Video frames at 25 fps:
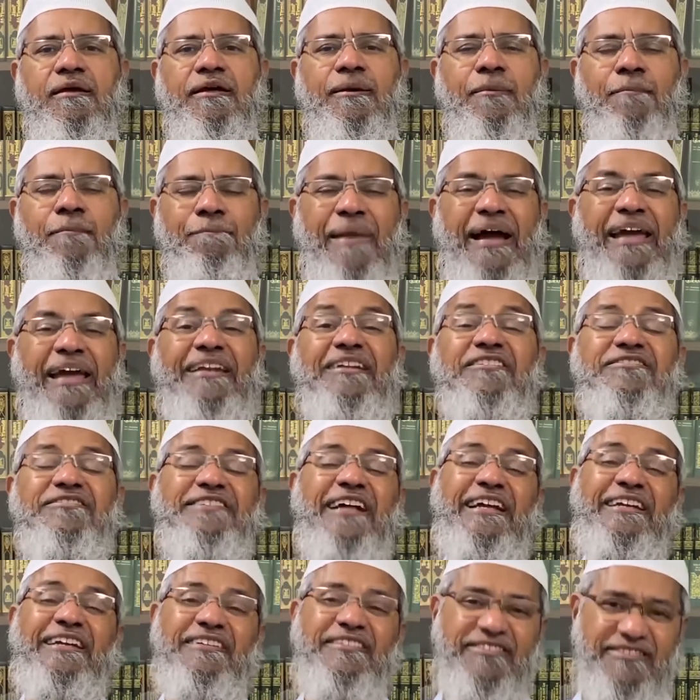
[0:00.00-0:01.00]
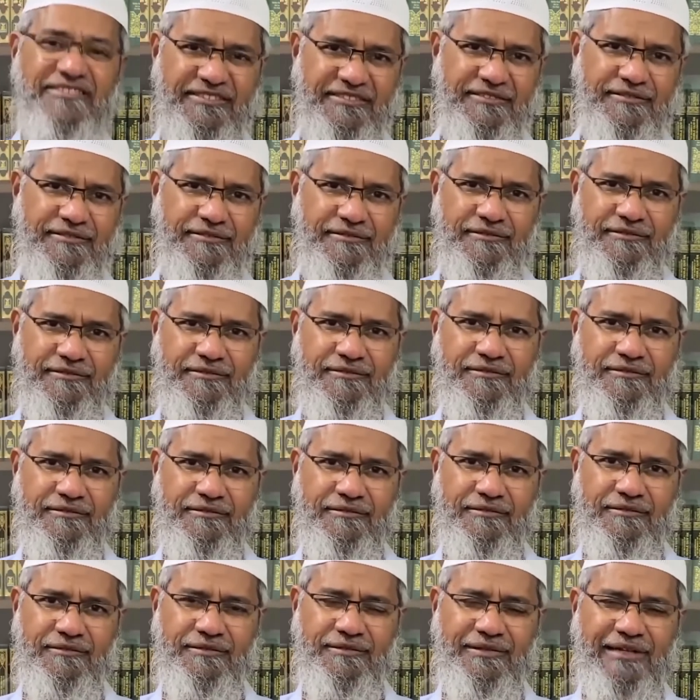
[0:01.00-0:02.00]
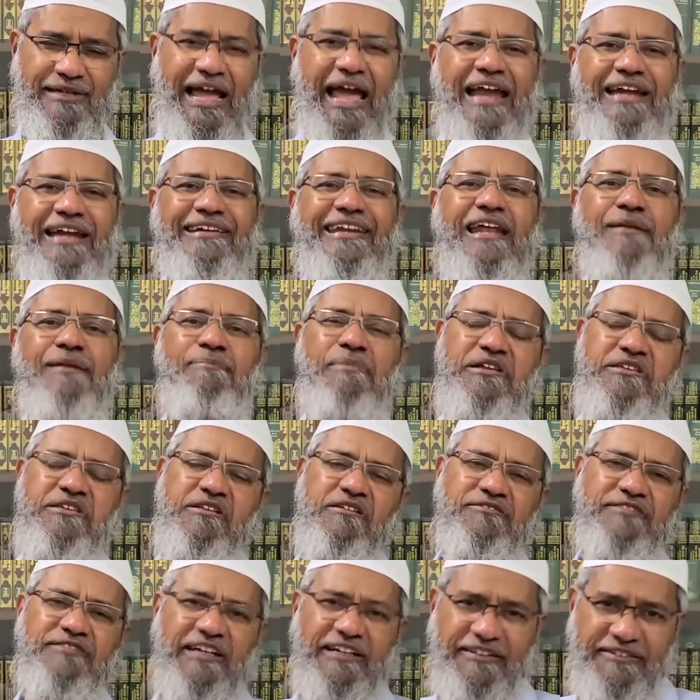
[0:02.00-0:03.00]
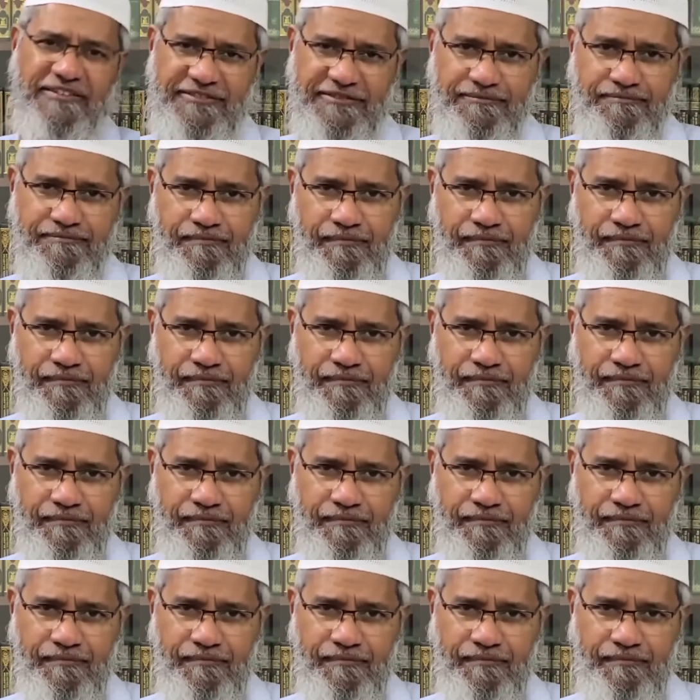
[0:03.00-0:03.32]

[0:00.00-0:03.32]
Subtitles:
minor signs and 10 major signs.